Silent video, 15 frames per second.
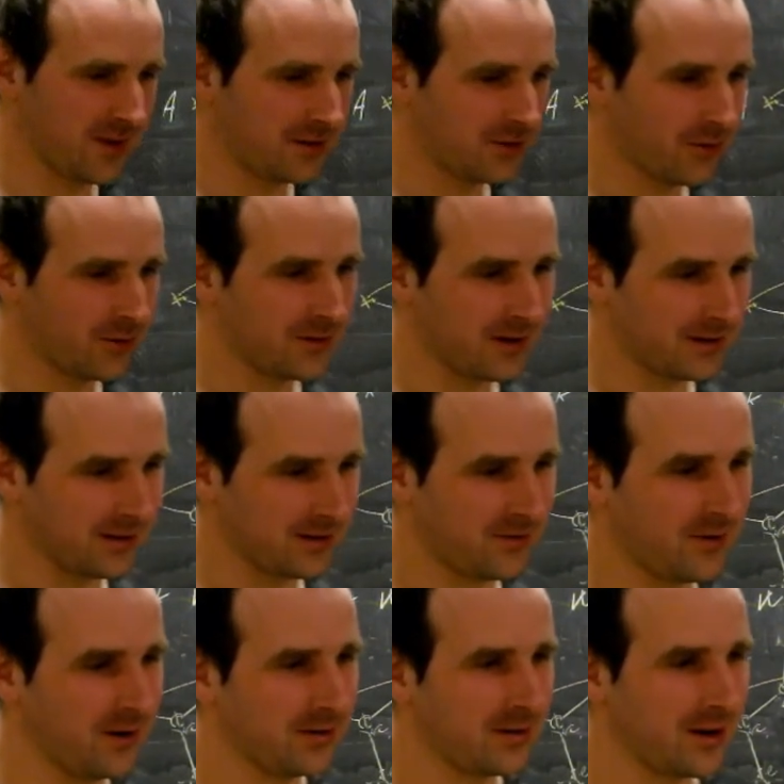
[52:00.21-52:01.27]
method, that it
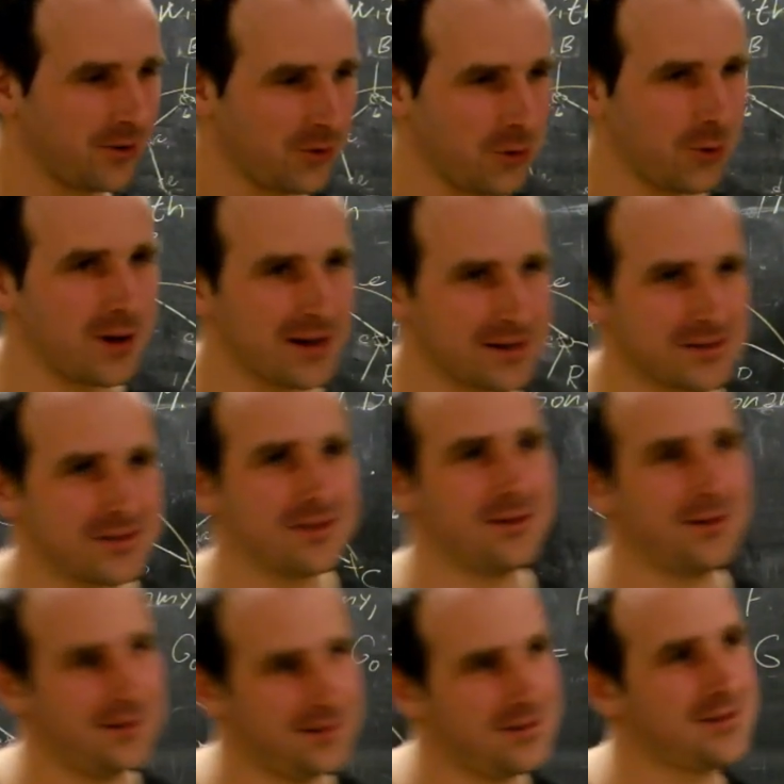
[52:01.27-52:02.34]
will tell you yes,
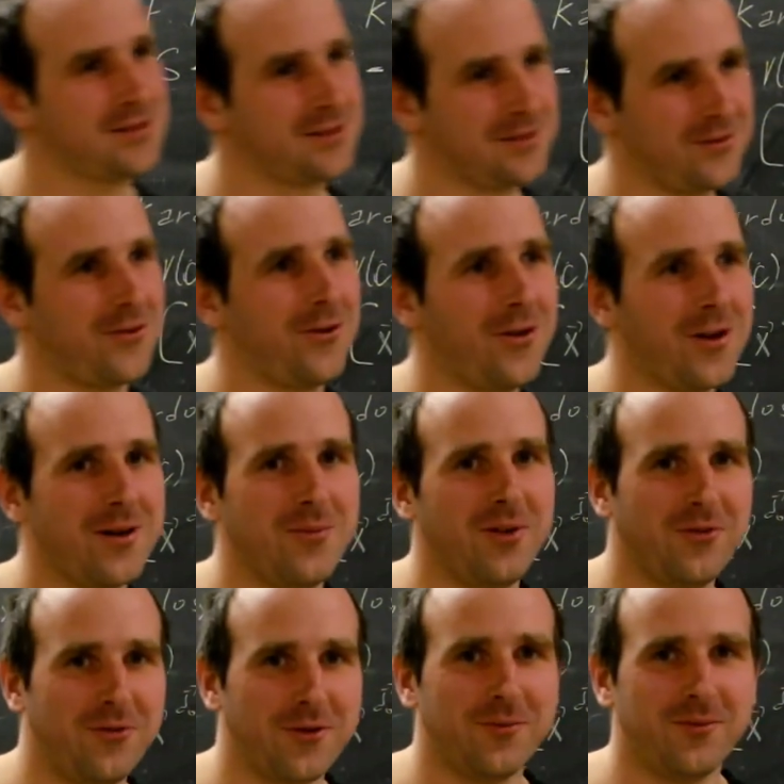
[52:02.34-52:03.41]
it's
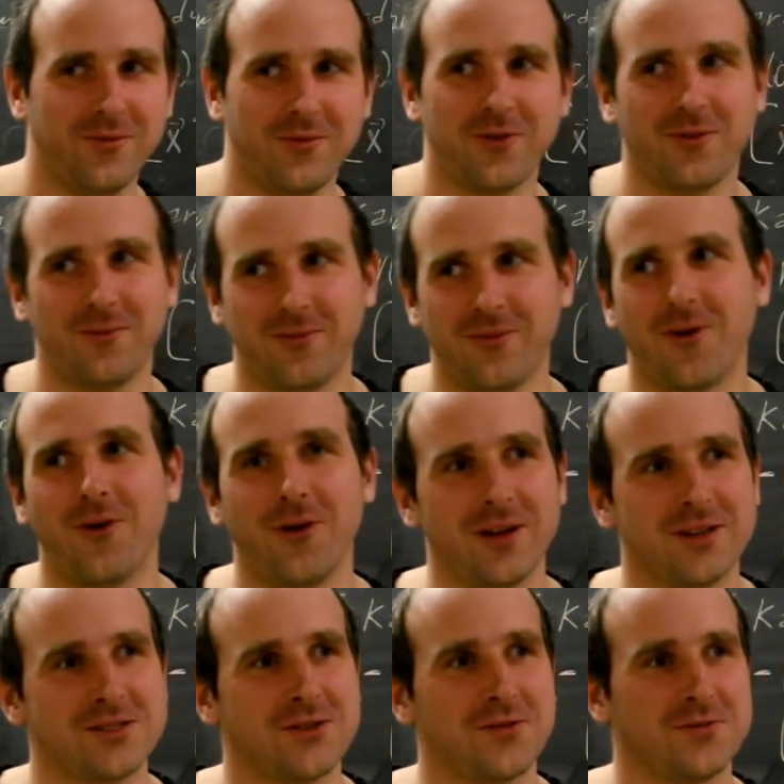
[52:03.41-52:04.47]
colorable from all
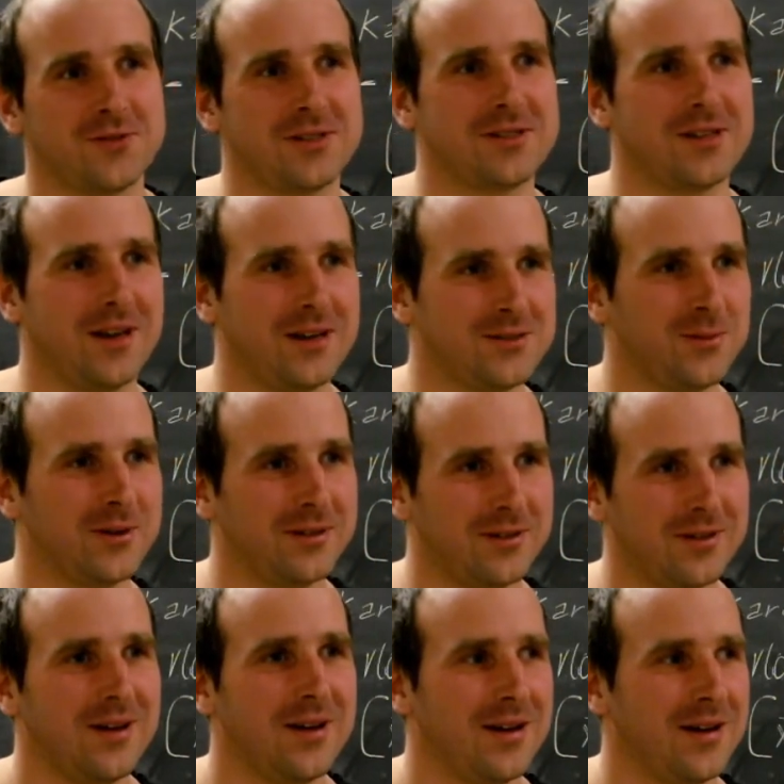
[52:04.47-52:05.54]
lists of the size, but
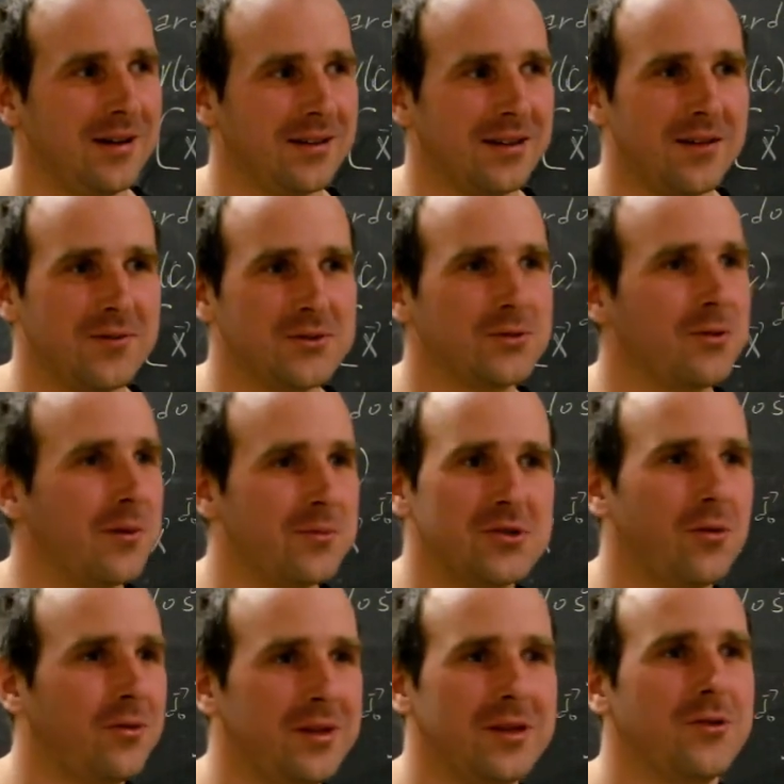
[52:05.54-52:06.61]
it gives you
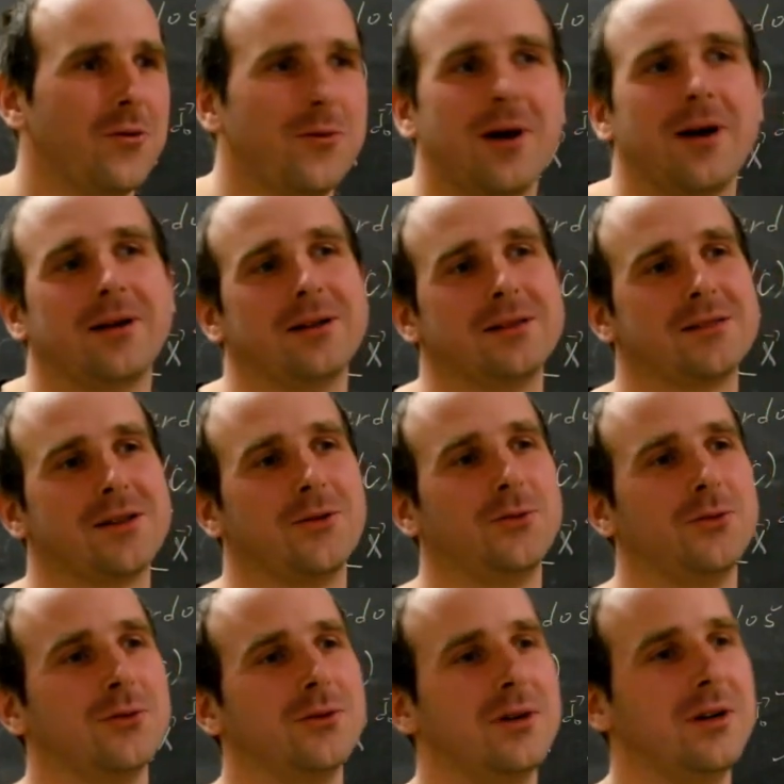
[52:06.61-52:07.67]
absolutely no guidance how
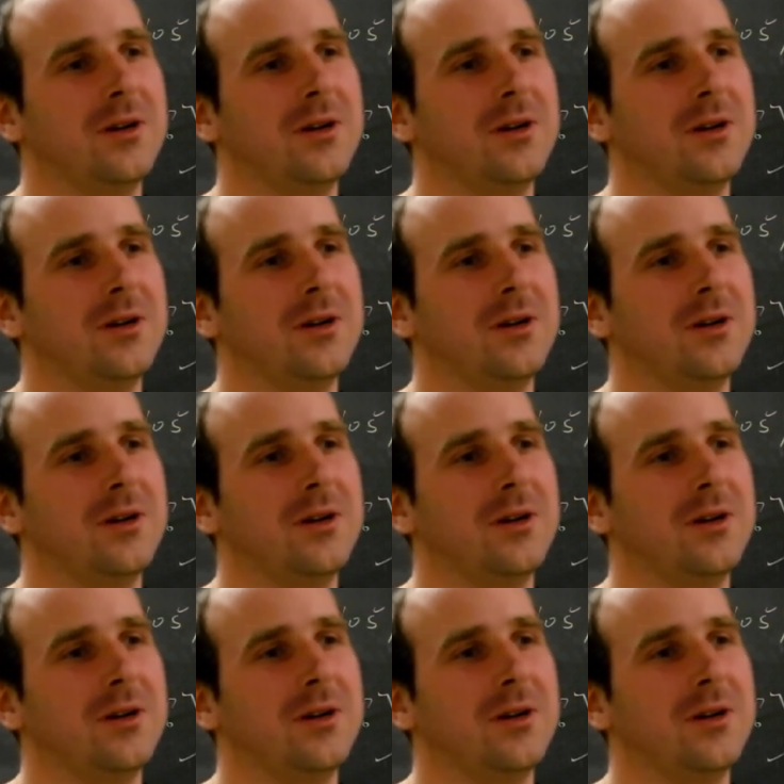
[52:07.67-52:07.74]
to